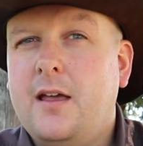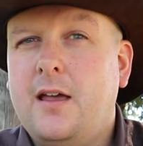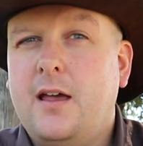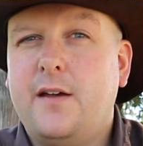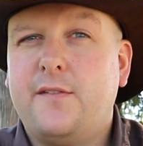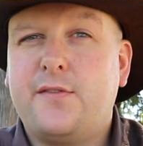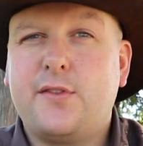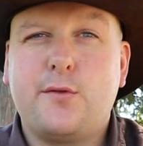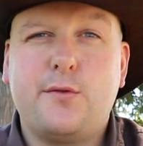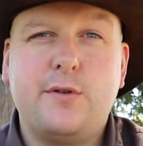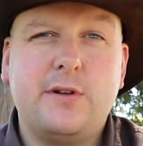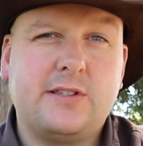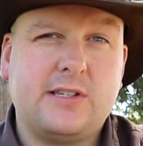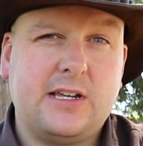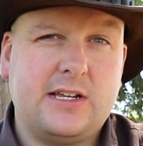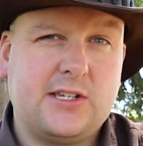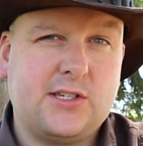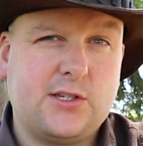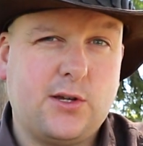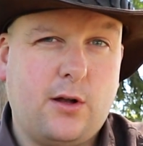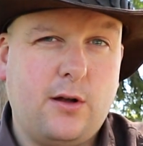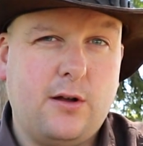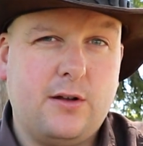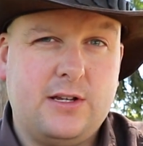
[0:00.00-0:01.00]
If there is a
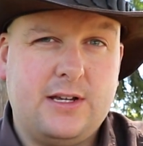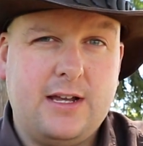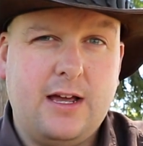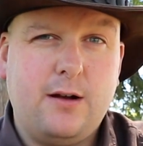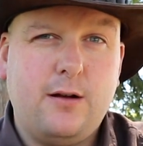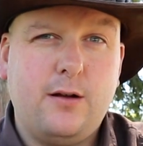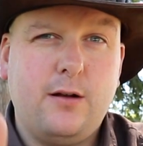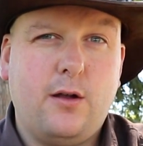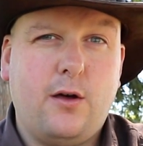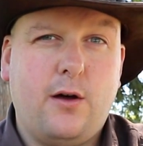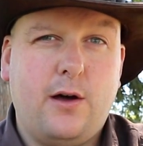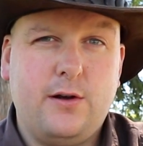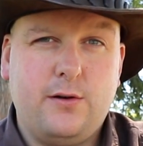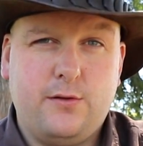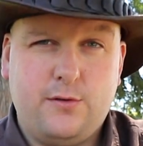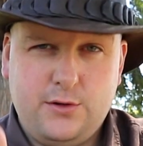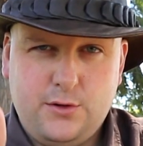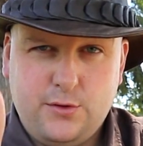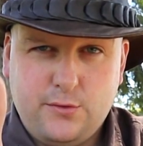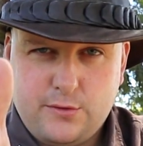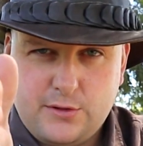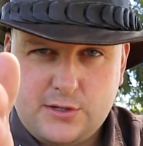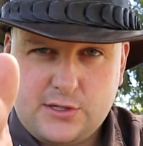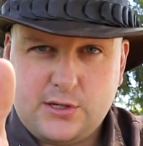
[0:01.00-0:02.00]
solid yellow line on
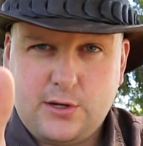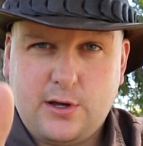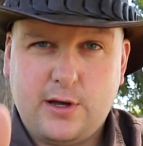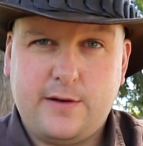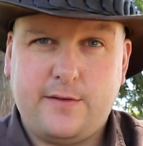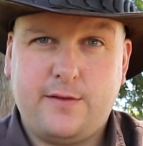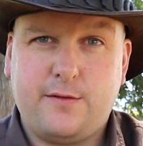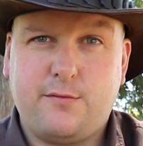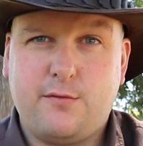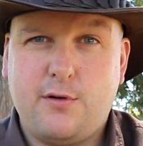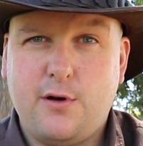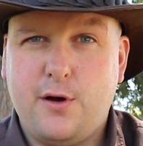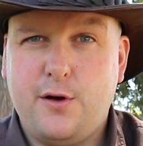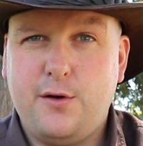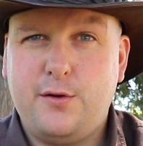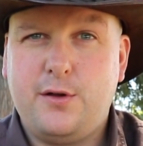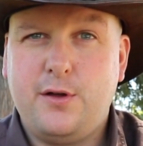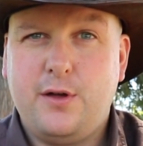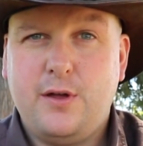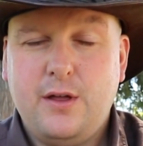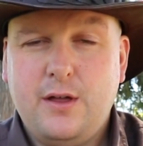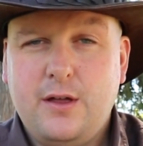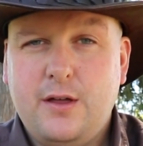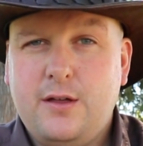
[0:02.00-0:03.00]
your side of the road,
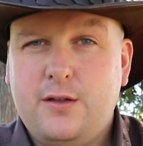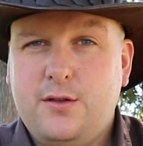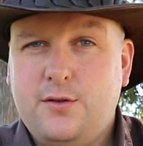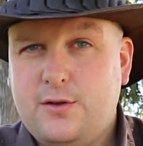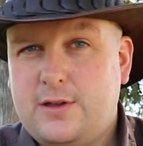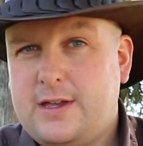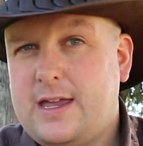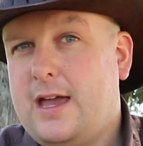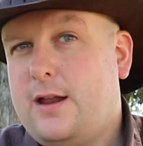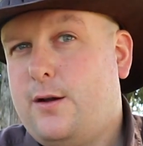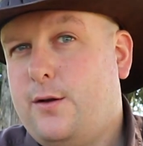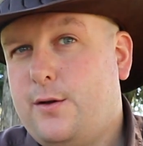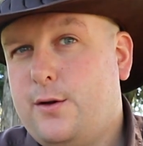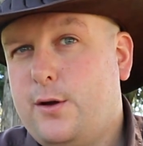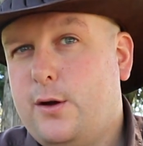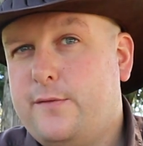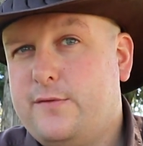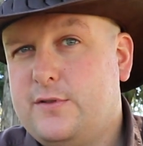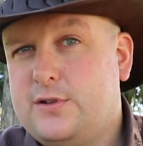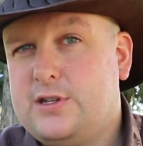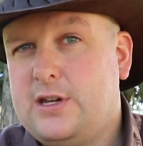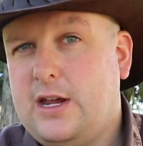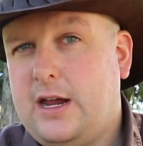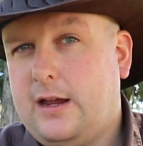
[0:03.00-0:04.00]
you cannot
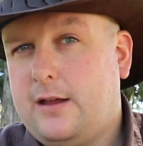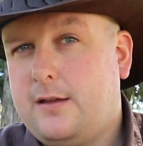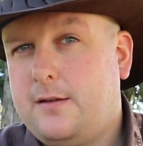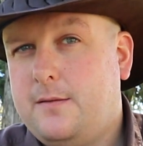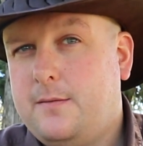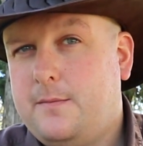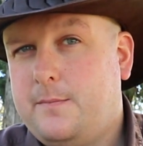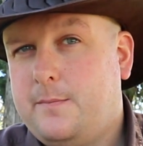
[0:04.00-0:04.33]
overtake.